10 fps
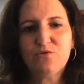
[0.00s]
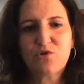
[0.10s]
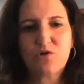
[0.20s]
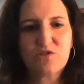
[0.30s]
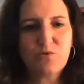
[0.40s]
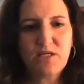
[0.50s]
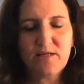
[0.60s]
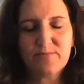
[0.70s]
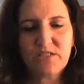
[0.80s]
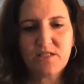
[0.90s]
who's also an
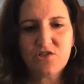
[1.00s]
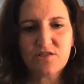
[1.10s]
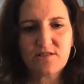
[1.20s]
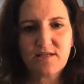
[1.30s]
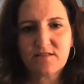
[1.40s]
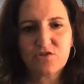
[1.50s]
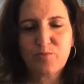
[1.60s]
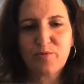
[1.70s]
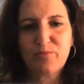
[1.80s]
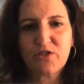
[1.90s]
EMT, she's like
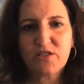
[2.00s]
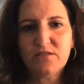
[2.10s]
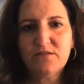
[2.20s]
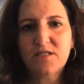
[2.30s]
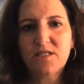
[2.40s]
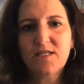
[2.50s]
super brilliant.